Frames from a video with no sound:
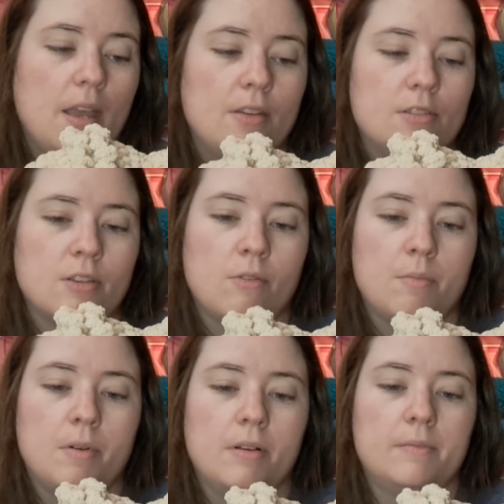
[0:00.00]
and you sew
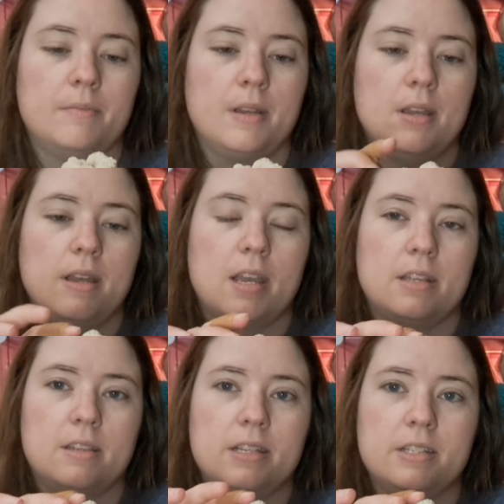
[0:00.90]
them on and
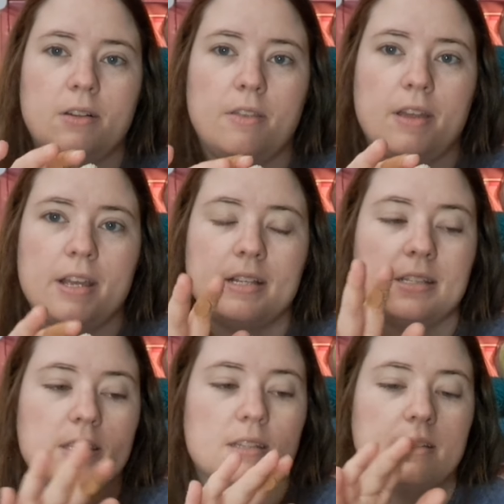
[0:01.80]
then these little
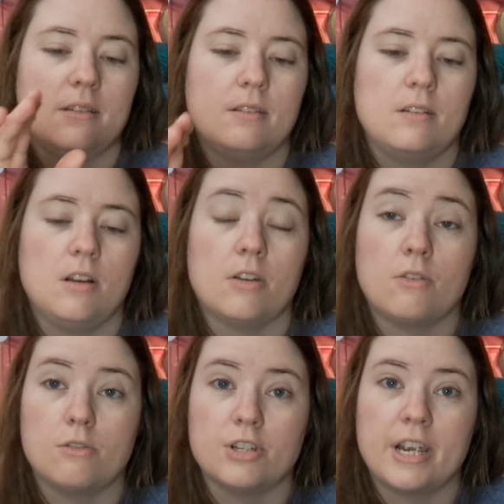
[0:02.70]
things are
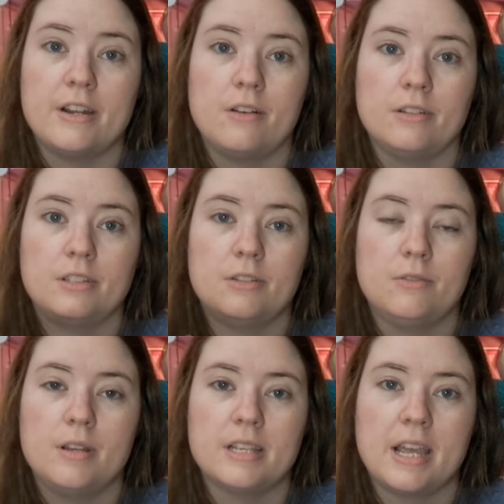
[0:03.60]
crocheted onto
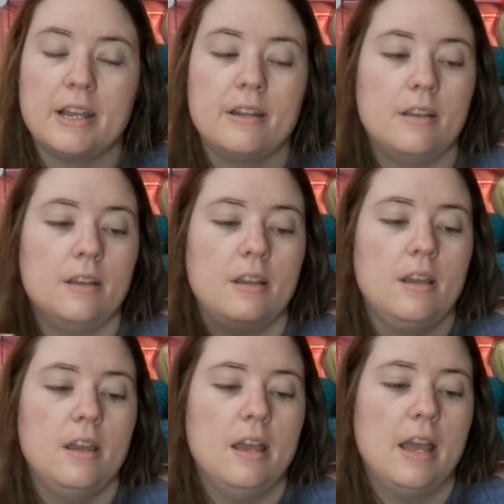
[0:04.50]
his head
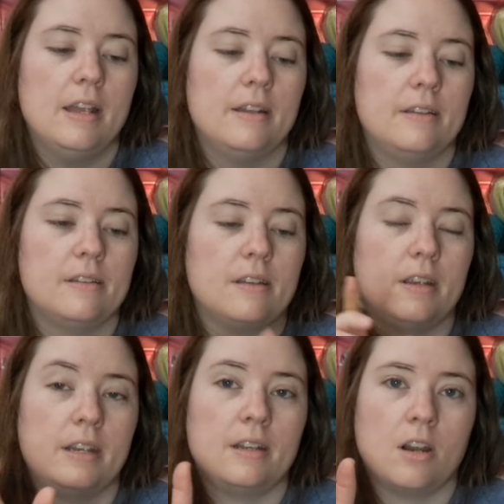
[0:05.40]
and
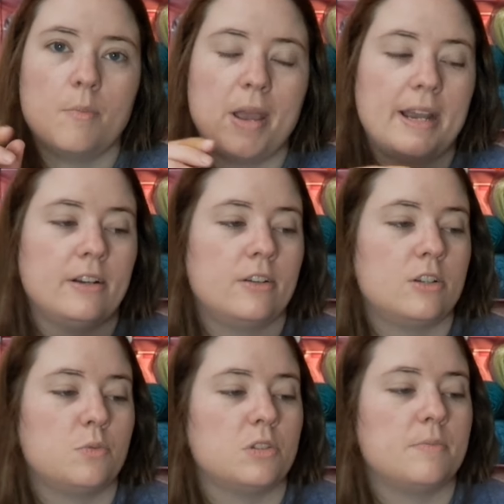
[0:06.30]
in her pattern you're
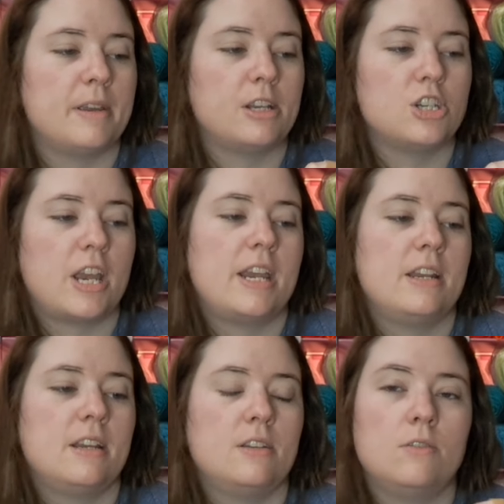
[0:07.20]
supposed to make a
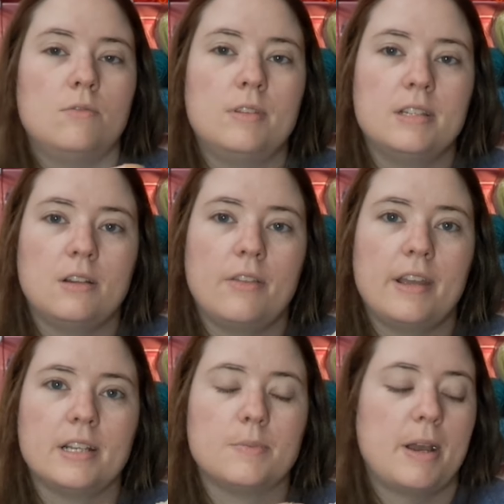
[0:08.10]
chain and do these little
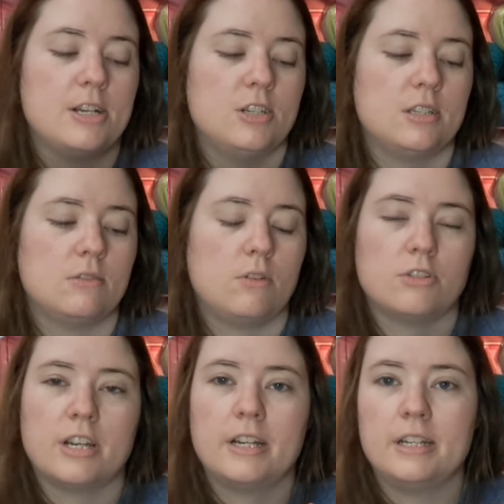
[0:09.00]
things but I just
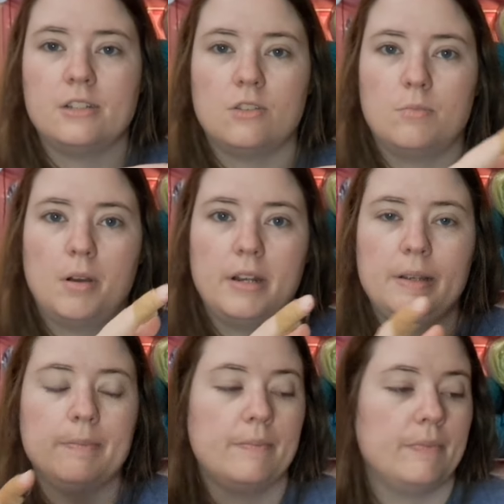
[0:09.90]
crocheted it into the body